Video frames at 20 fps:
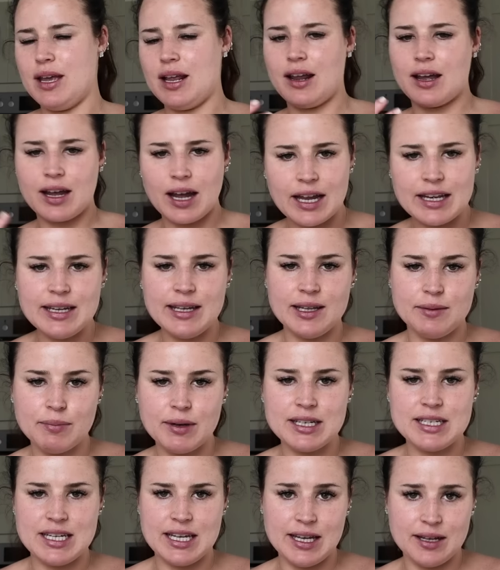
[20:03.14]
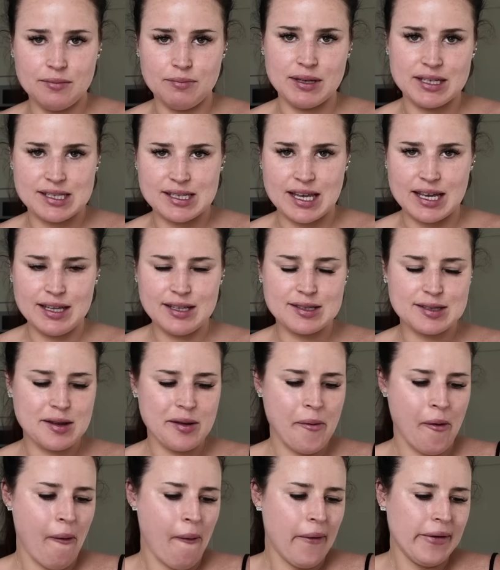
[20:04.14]
me. Like I need my tea and biscuits.
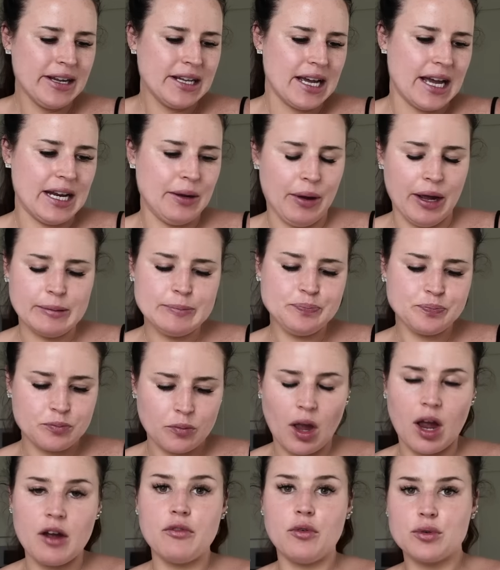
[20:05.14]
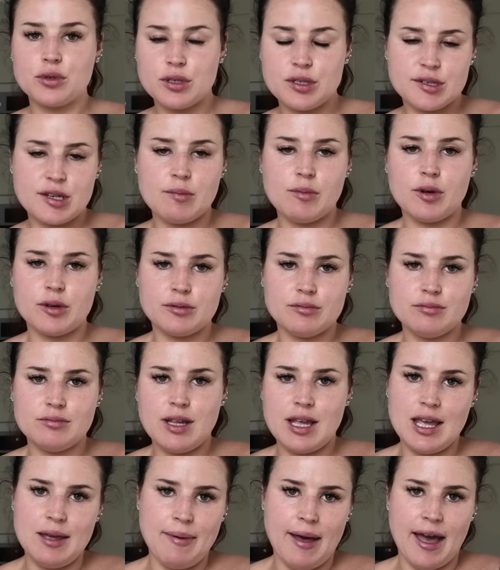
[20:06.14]
Anyway, I've ordered some on
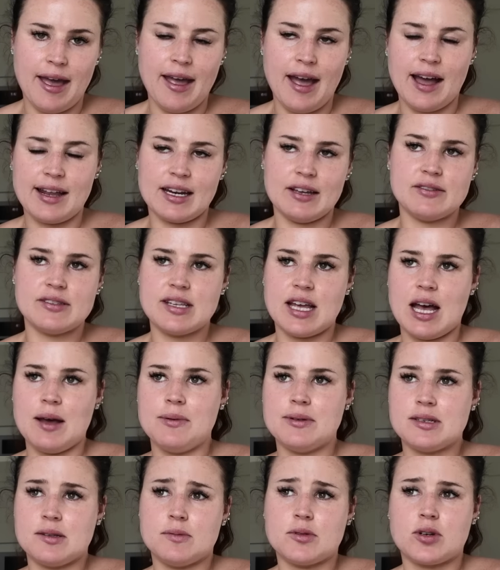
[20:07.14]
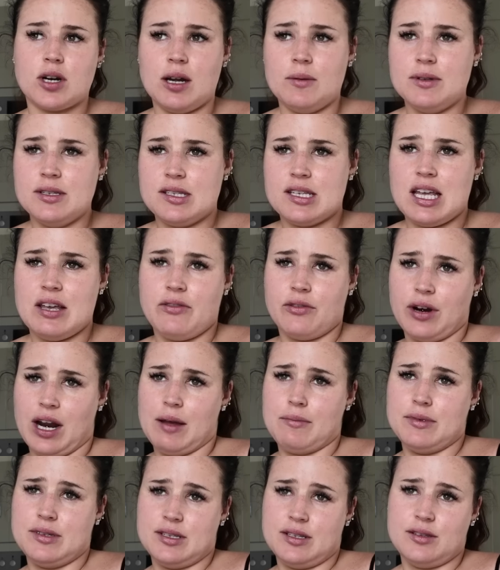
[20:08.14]
eBay and I've set up a subscribe and save on
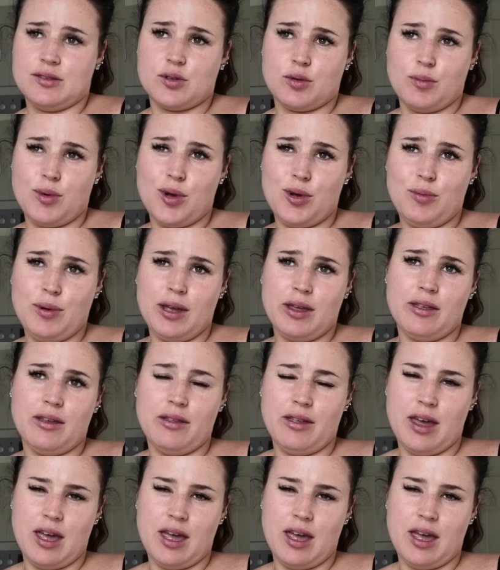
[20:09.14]
Amazon. So I'm hoping that